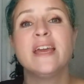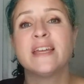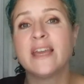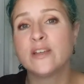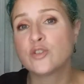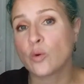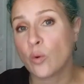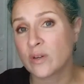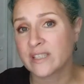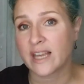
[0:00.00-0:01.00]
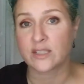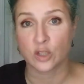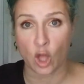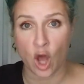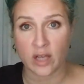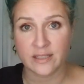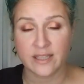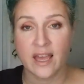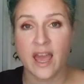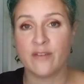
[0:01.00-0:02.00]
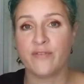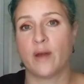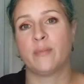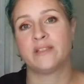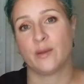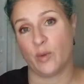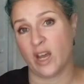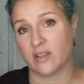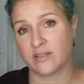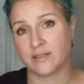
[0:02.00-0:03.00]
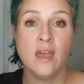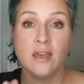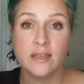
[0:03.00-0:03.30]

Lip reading: in case your horse gets lost and found by someone else.